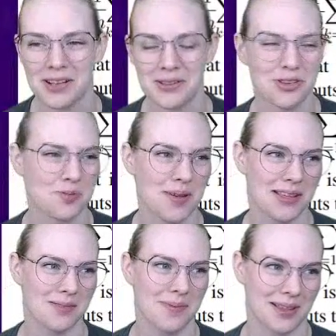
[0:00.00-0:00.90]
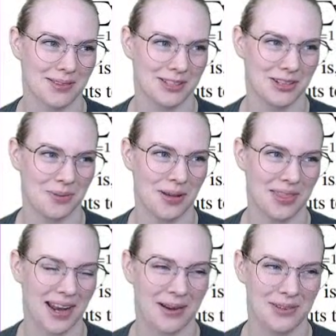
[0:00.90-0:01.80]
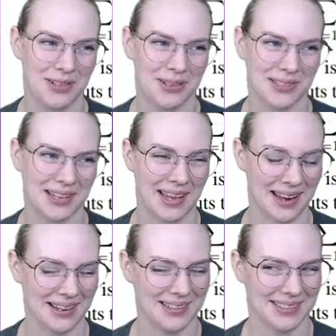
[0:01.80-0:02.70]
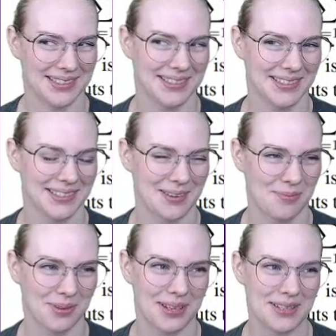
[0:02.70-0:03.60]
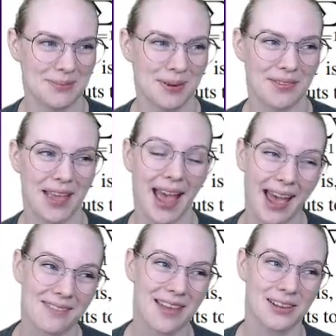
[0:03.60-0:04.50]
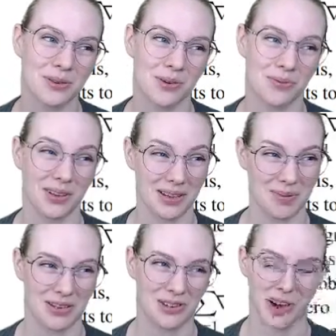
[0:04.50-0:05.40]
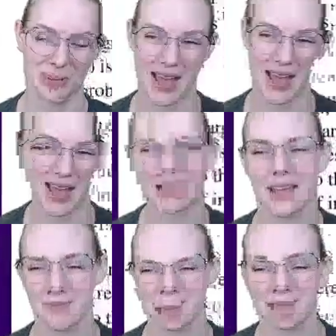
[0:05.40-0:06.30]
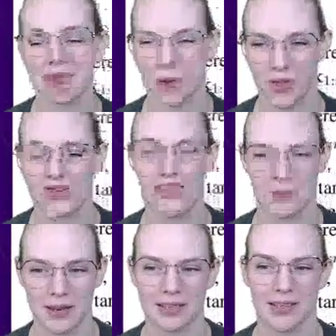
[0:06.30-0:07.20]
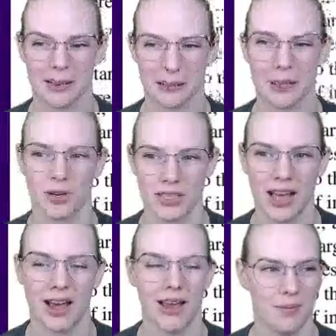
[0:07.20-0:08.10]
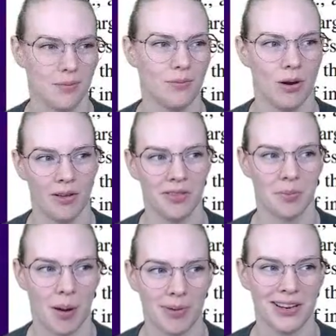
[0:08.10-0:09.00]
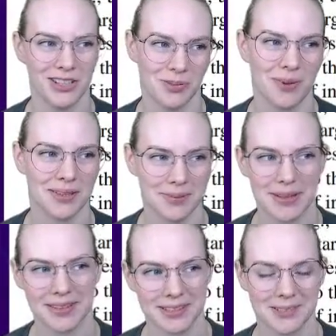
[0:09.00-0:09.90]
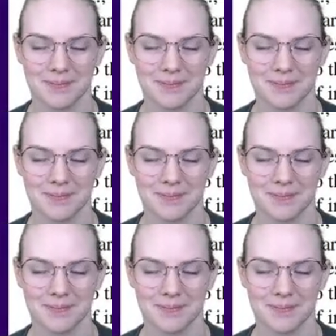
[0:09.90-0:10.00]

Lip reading: occlusion-based methods are the one that I would use, again, because it's the simplest, but if they have that sort of really big drawback, it might be worth it to spend a little bit more time on the propagation-based methods.